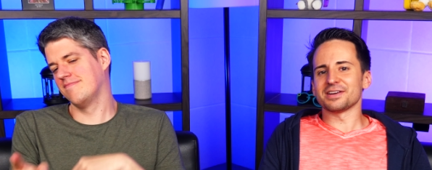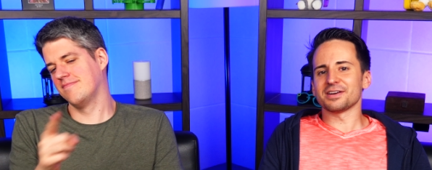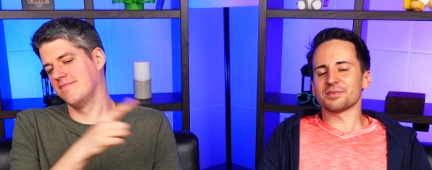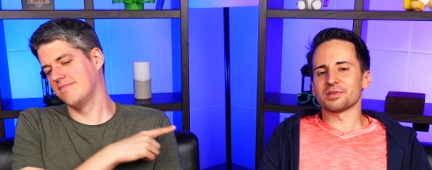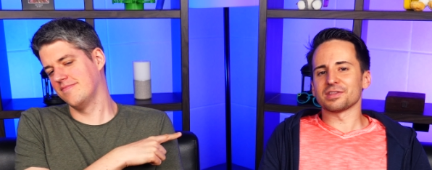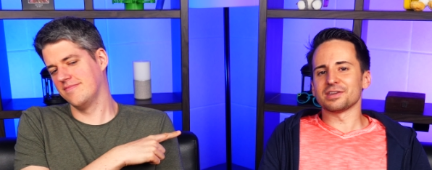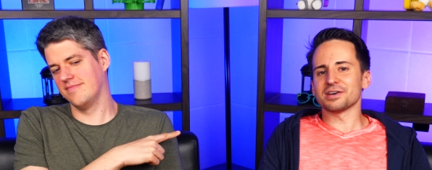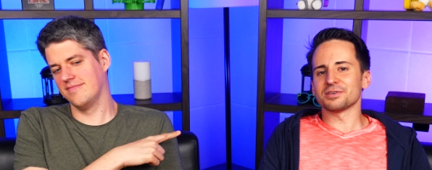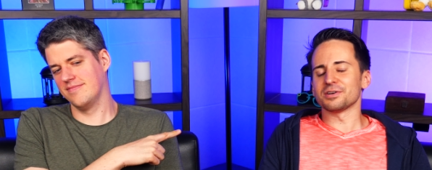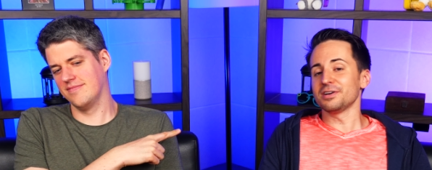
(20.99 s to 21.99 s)
Speaker 1: here with
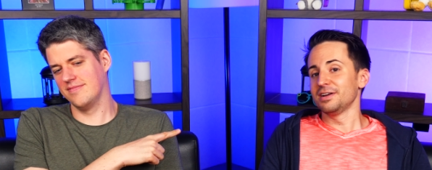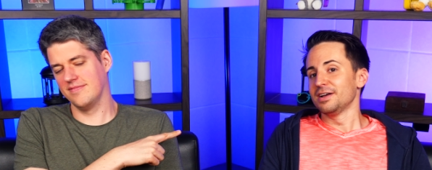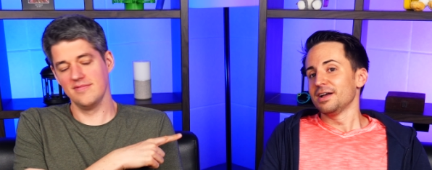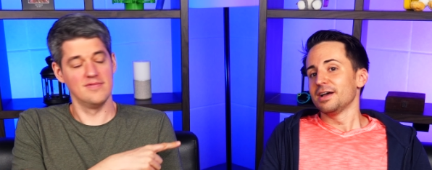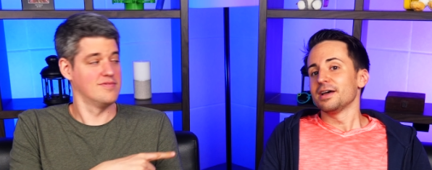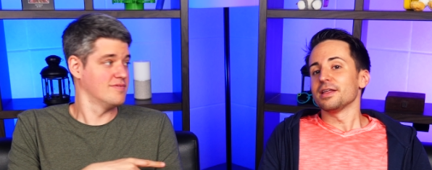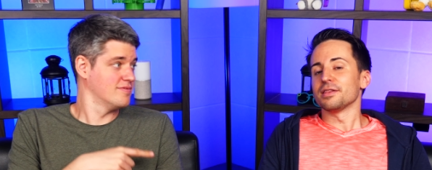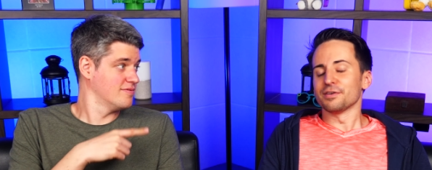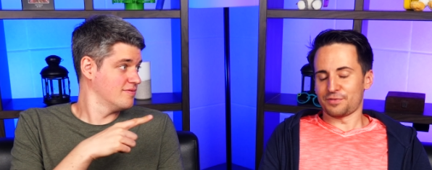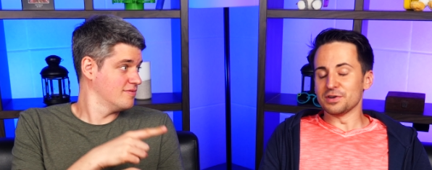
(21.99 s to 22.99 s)
another
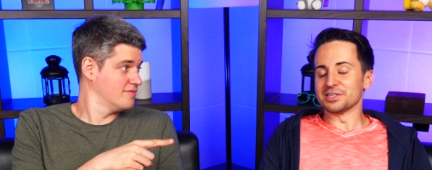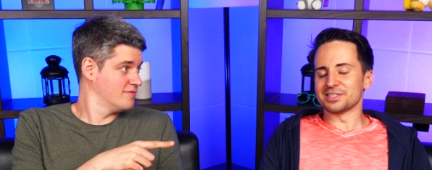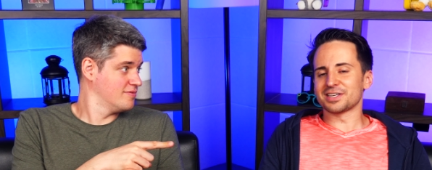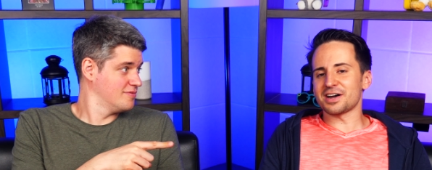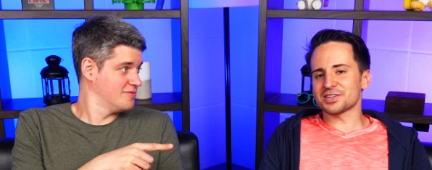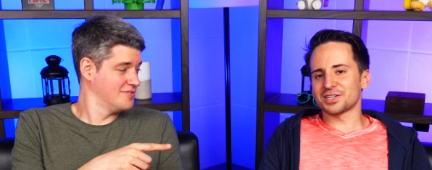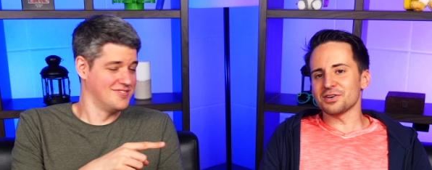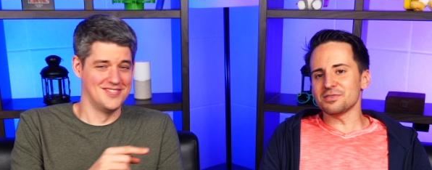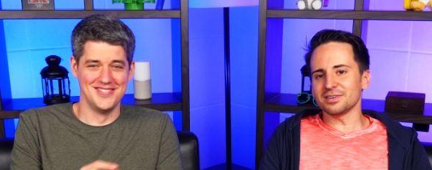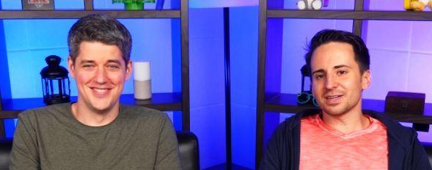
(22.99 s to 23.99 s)
The Feel Good Talk
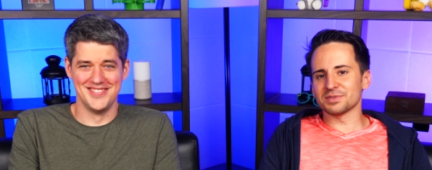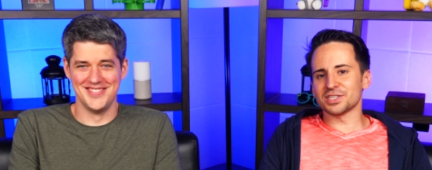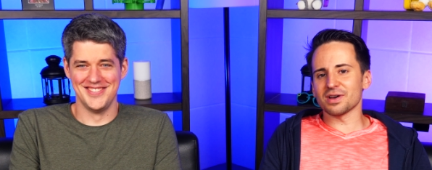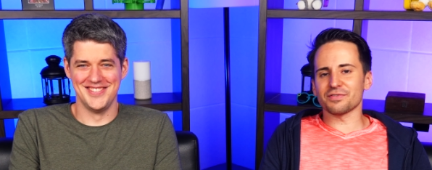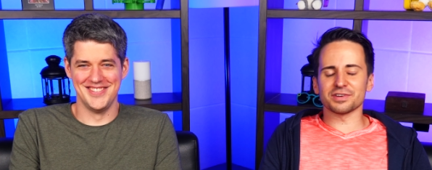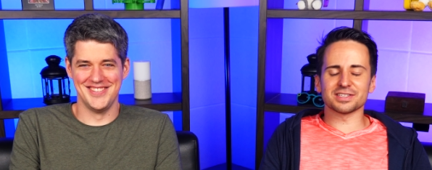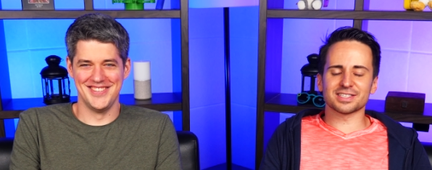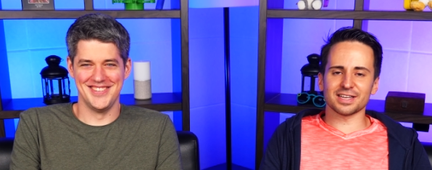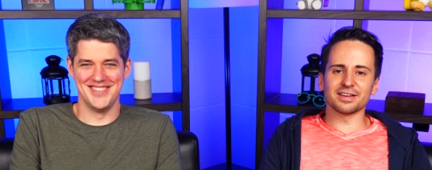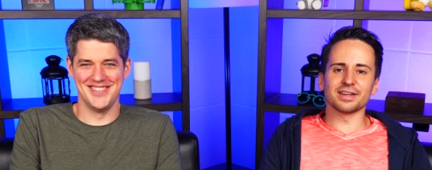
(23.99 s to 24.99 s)
Show, coming to you every
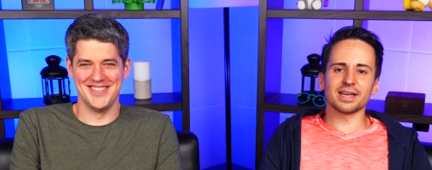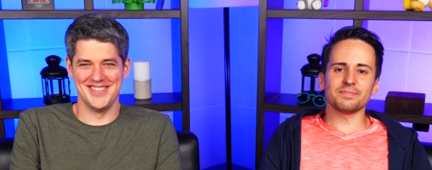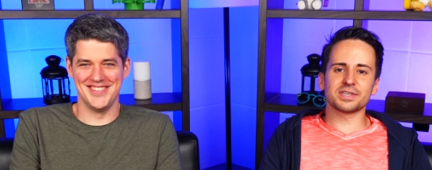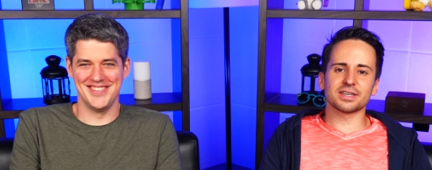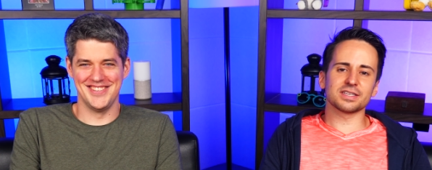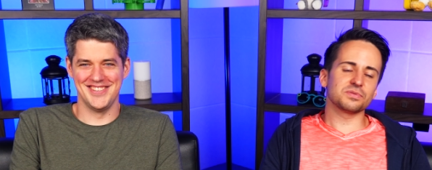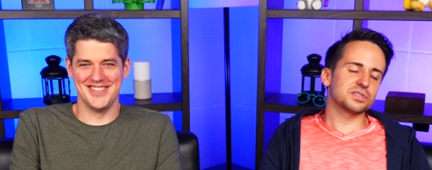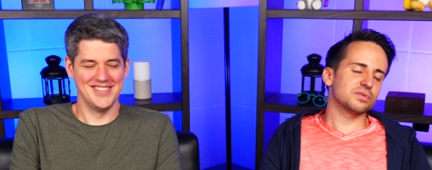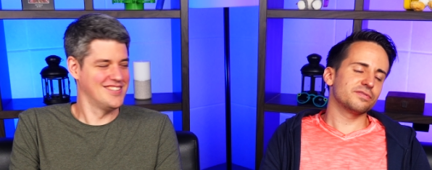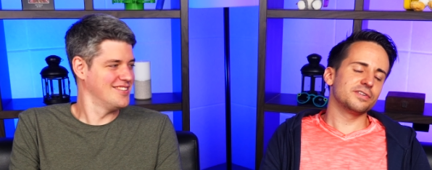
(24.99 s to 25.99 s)
Sunday because we
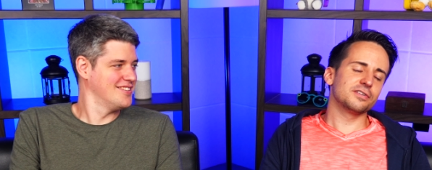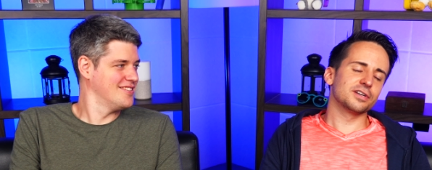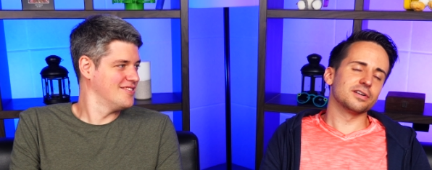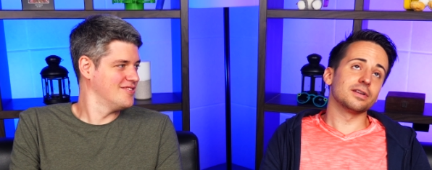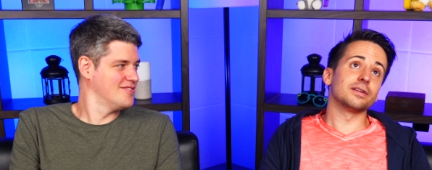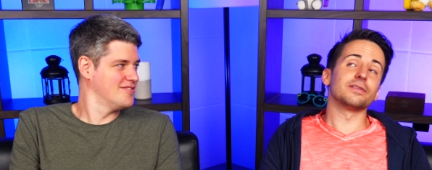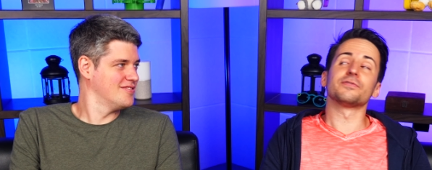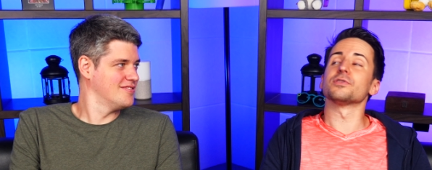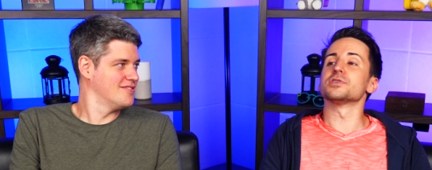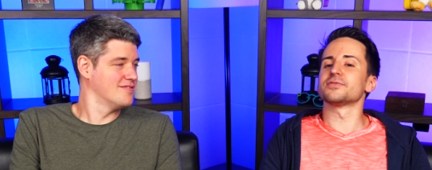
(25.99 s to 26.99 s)
just want to feel good. And
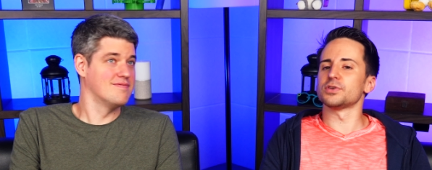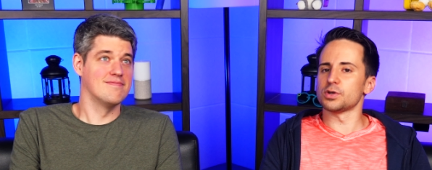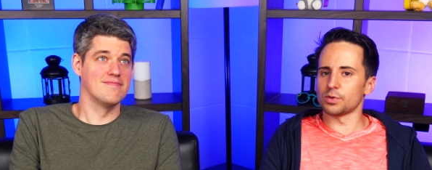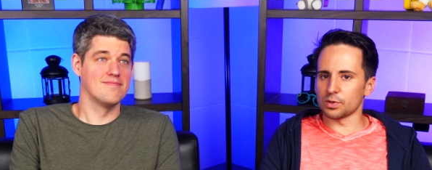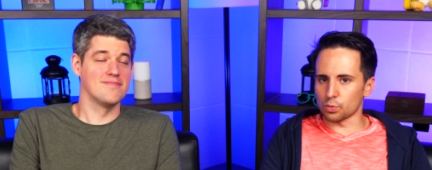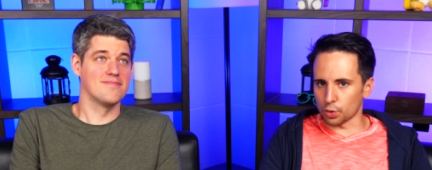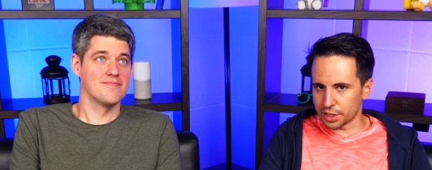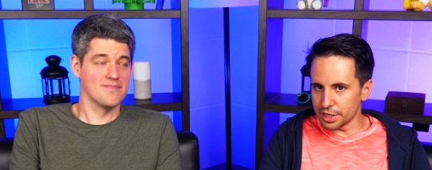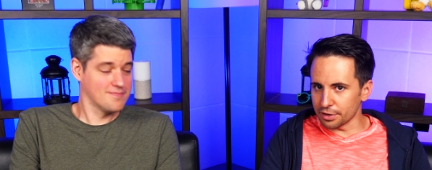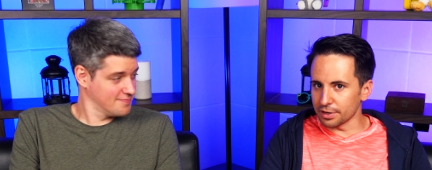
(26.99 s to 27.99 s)
for those of you who were
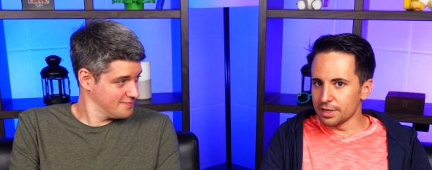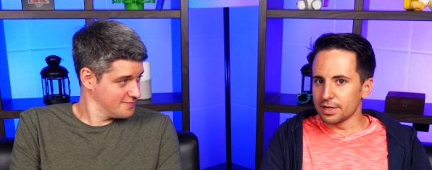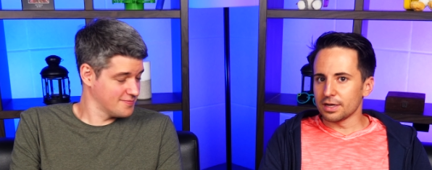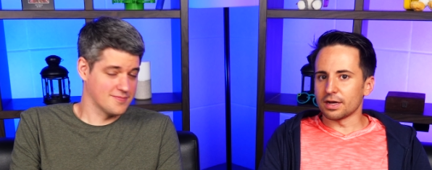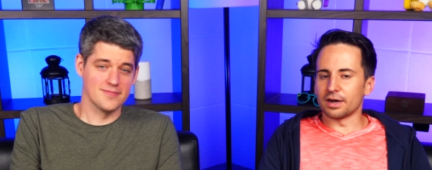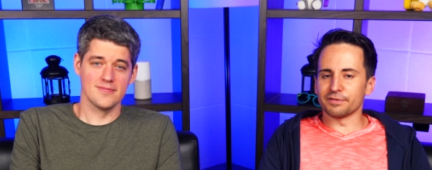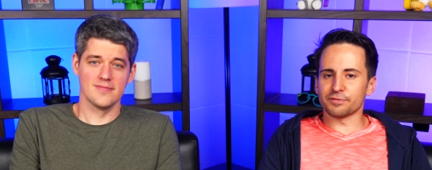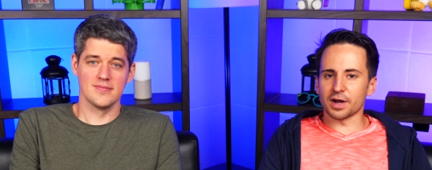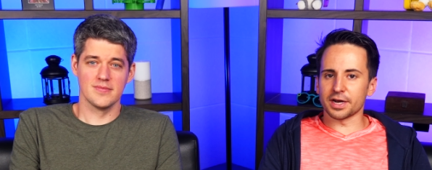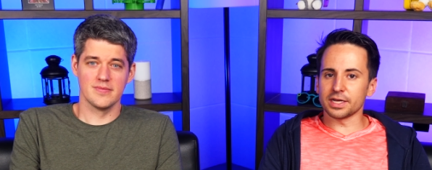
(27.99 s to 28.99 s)
here on
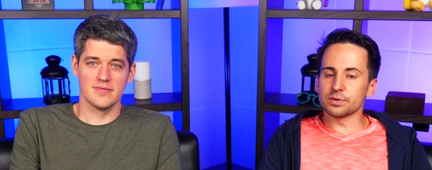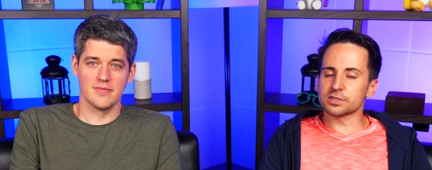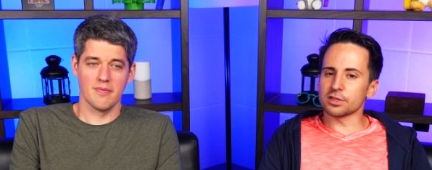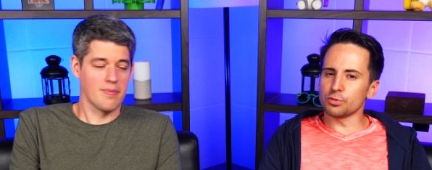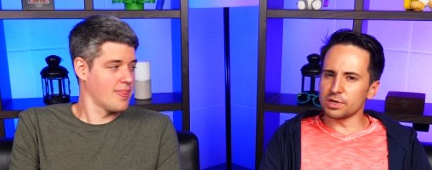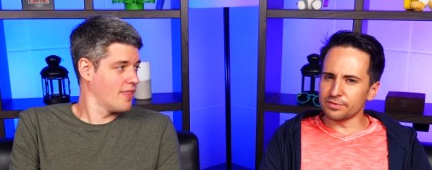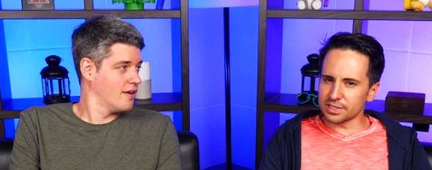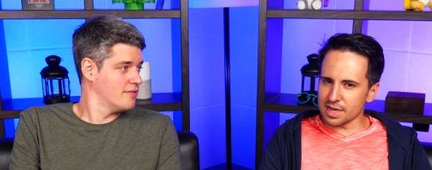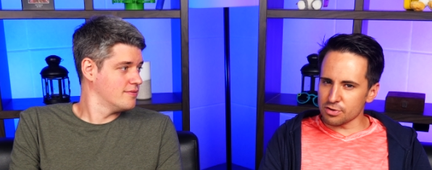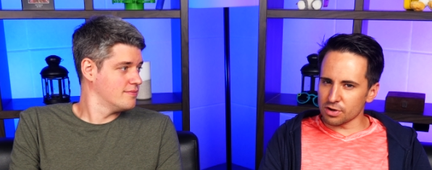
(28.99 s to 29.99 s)
Friday, it was a little bit of a
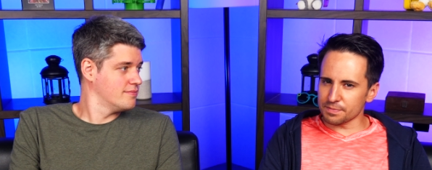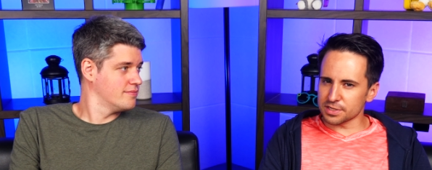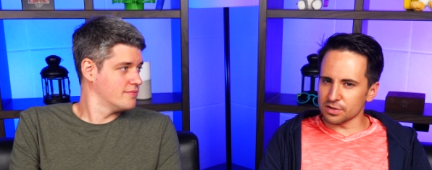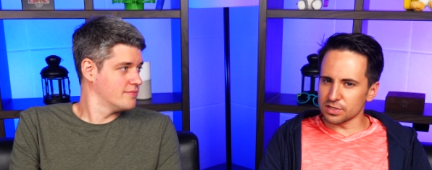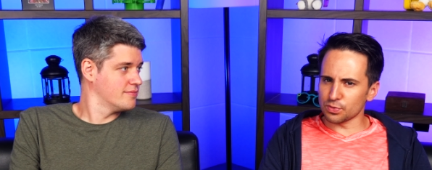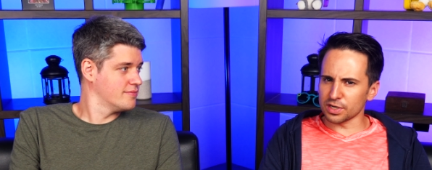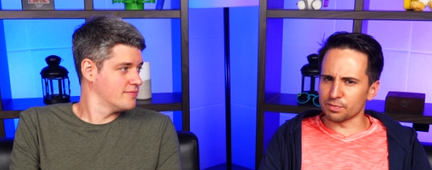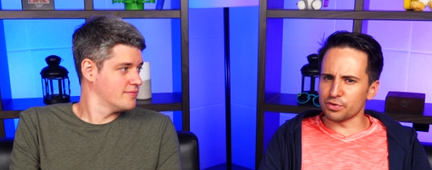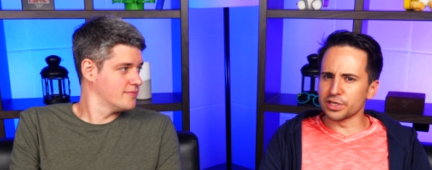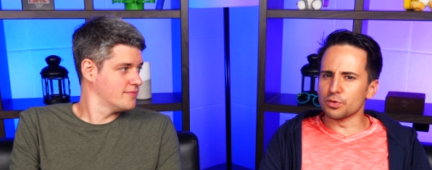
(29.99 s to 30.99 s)
downer episode, so we're going
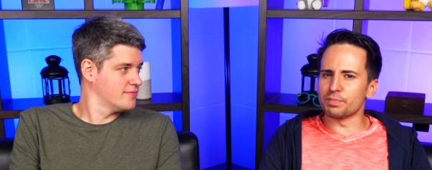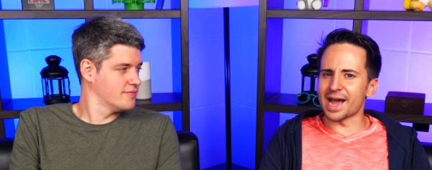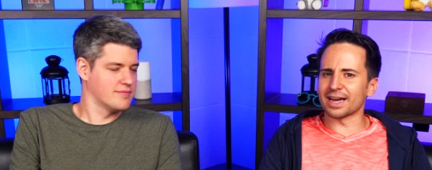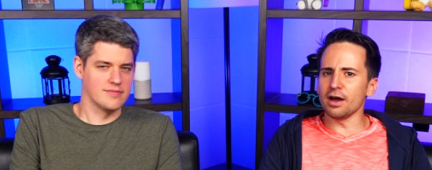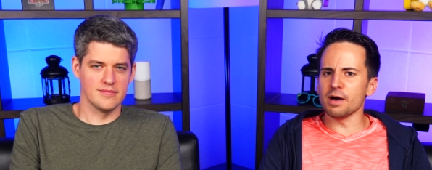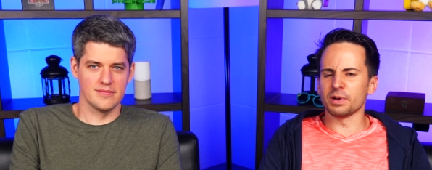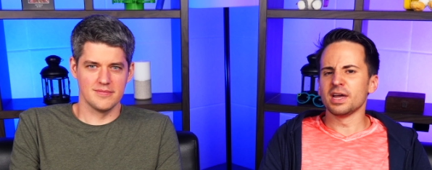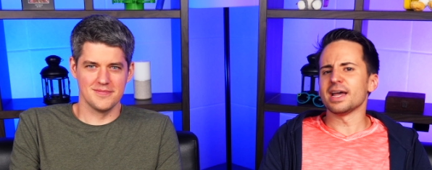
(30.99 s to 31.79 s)
to bring you back up.